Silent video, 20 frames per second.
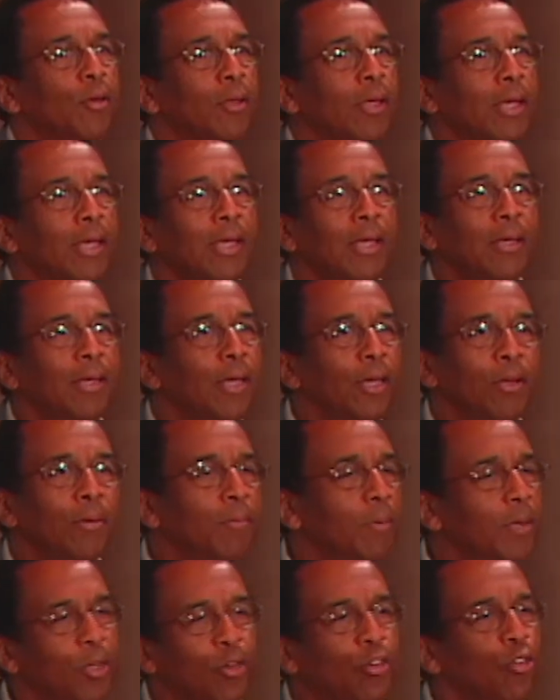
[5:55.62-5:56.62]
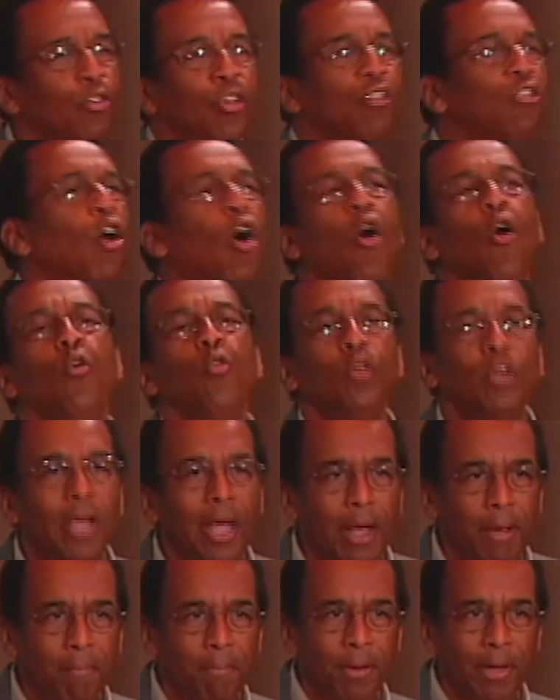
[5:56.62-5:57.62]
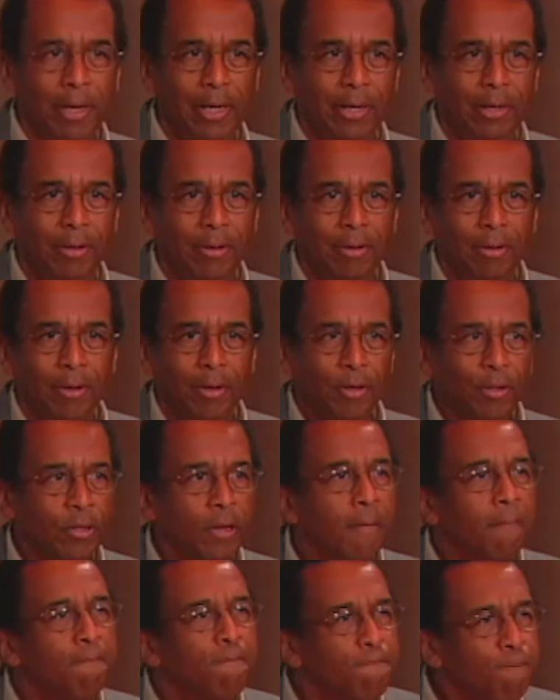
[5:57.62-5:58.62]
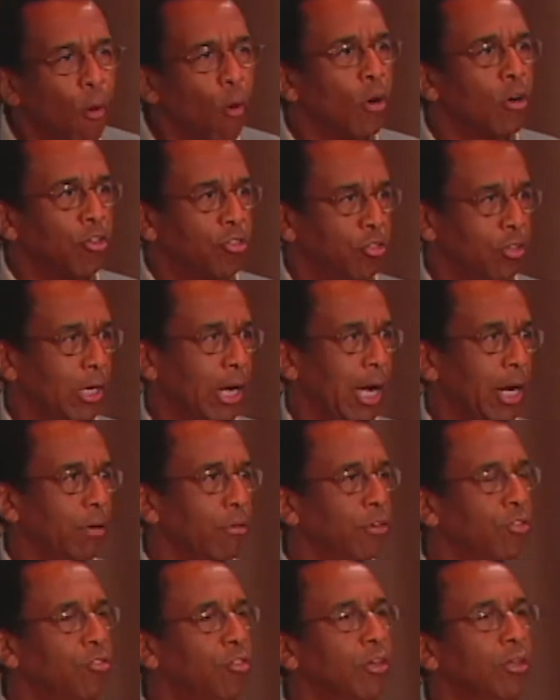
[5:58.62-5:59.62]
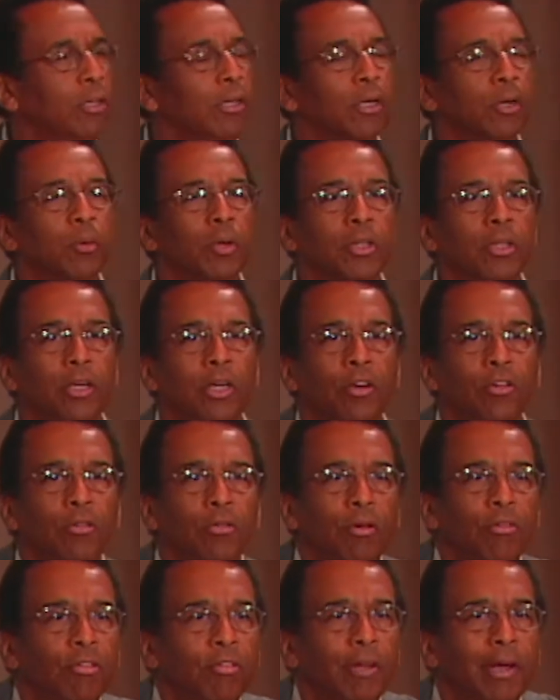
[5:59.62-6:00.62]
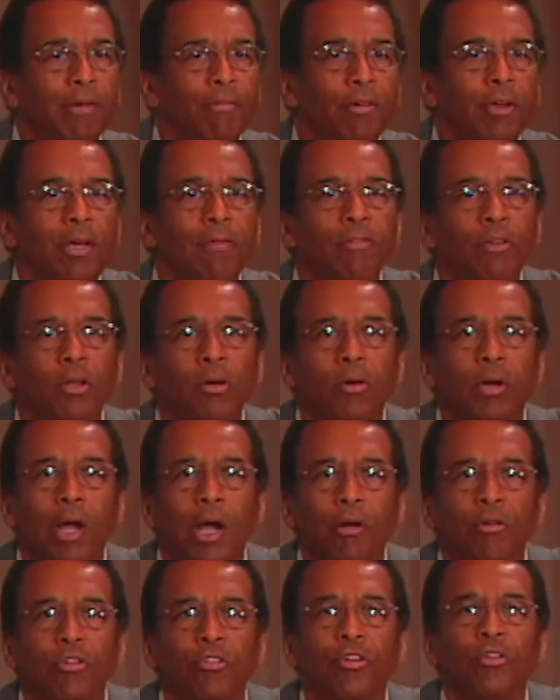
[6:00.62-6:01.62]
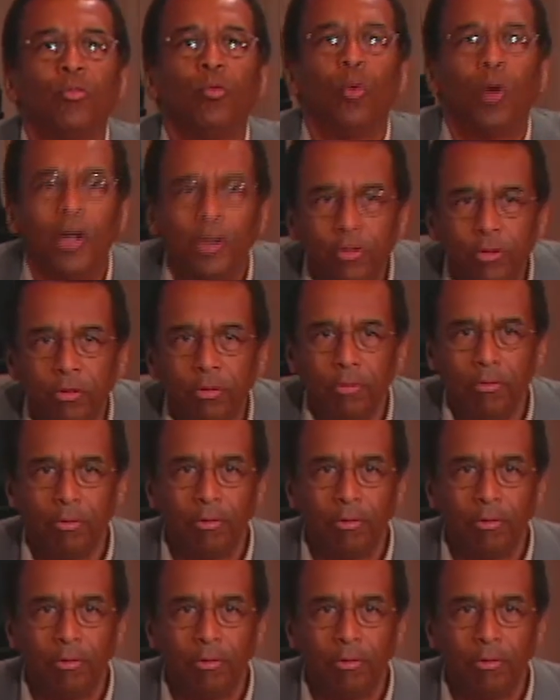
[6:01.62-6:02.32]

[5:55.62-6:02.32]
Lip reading: he issues his own campaign to force Congress to deal with the issue of slavery, even though Congress doesn't want to.